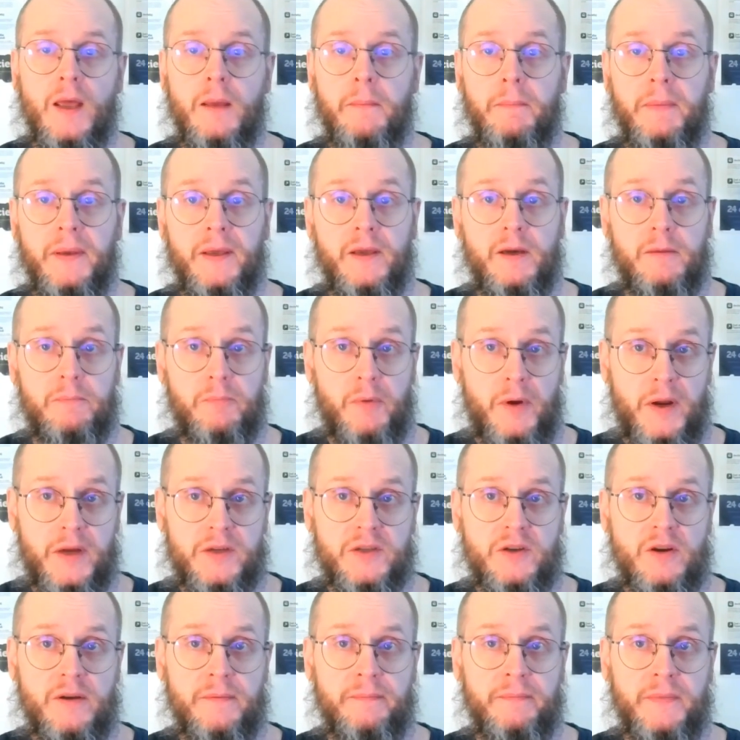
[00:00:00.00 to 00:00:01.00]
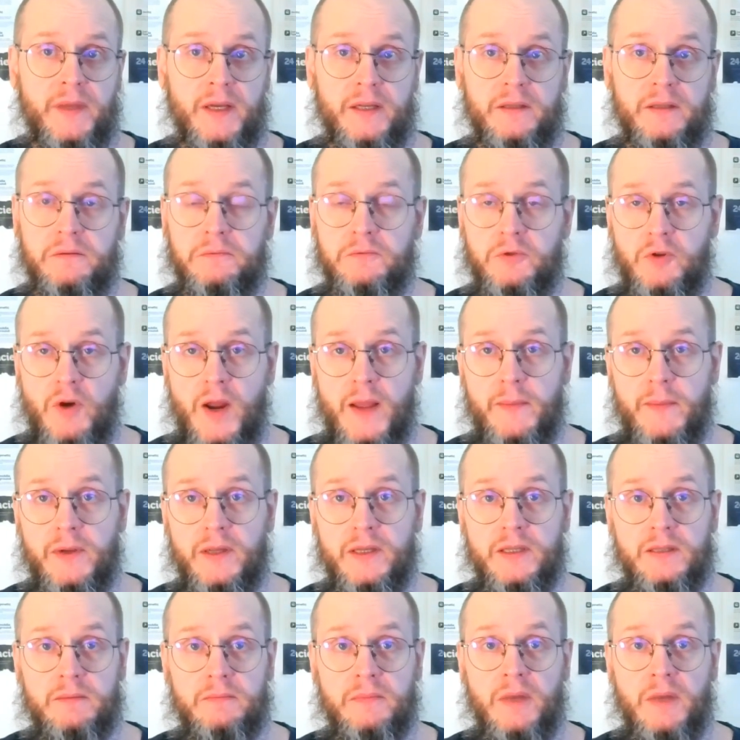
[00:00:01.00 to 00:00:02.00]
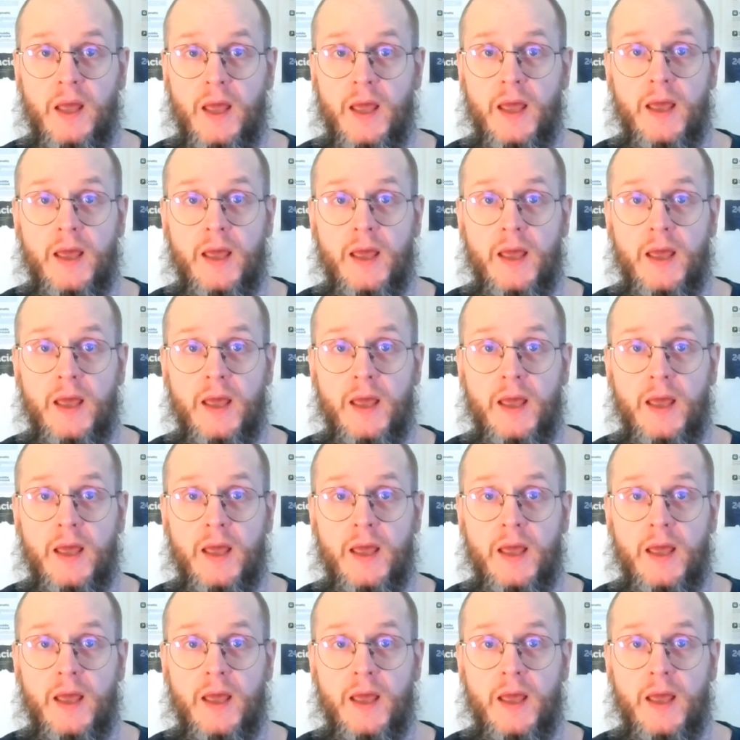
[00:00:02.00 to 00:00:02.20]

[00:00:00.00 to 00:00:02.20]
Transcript: Peer pressure and tribalism